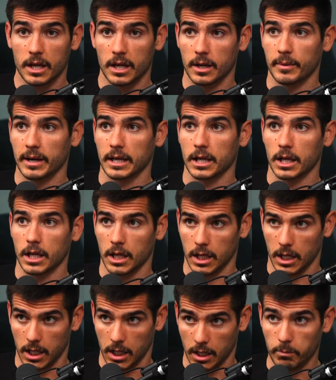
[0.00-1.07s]
And I'm like,
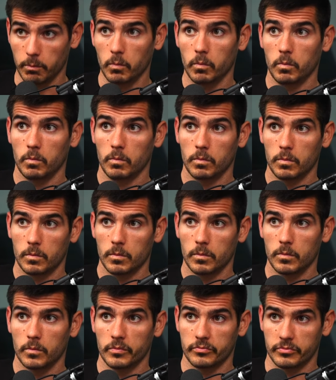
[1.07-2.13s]
yep,
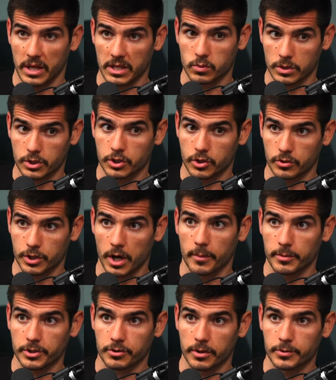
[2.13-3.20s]
that's what your
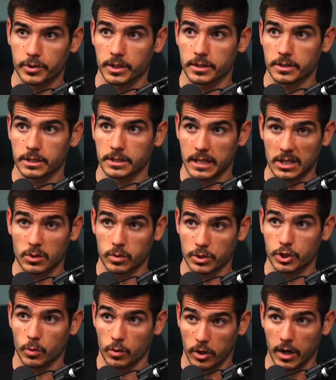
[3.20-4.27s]
job description is. That's what you were